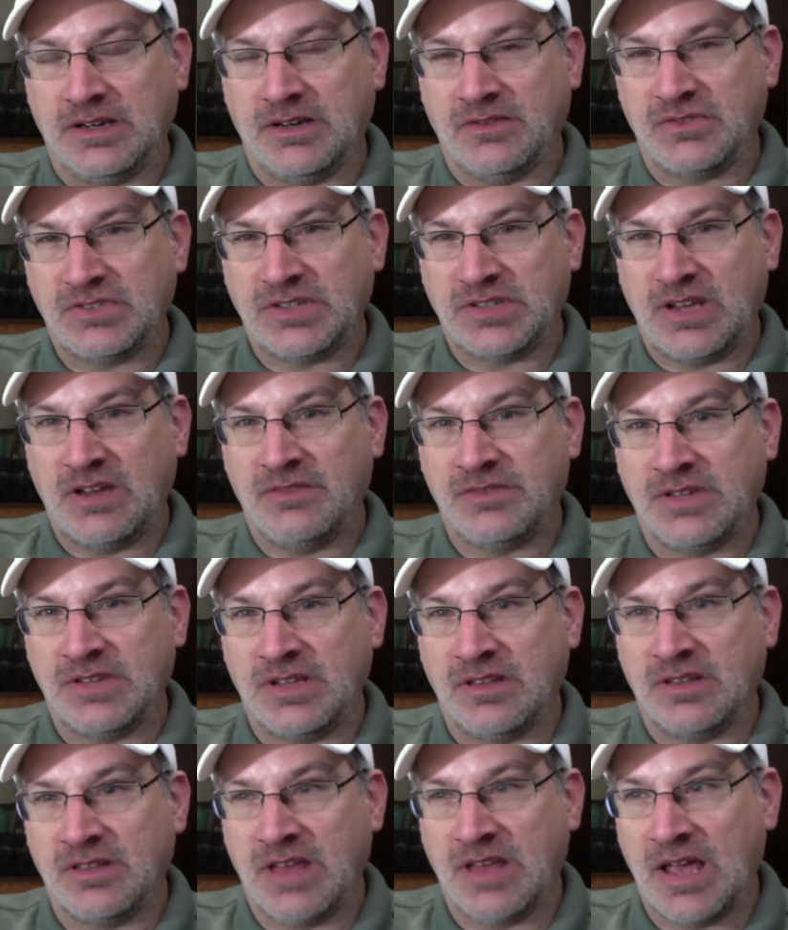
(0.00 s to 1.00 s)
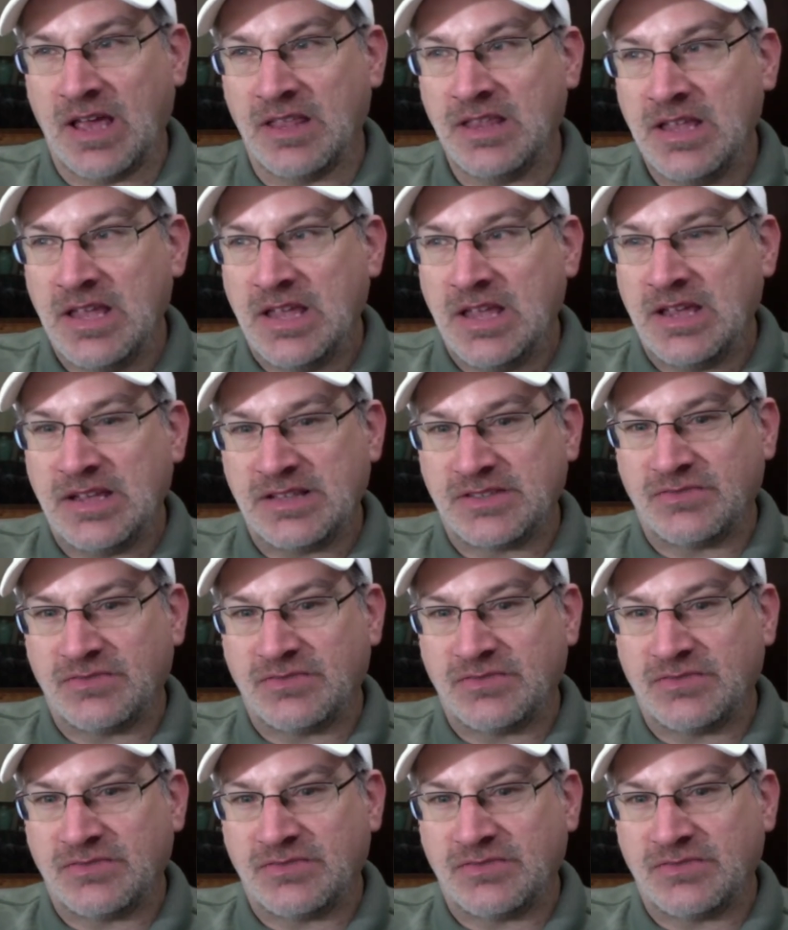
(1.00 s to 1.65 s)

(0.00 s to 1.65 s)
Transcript: of safety that it's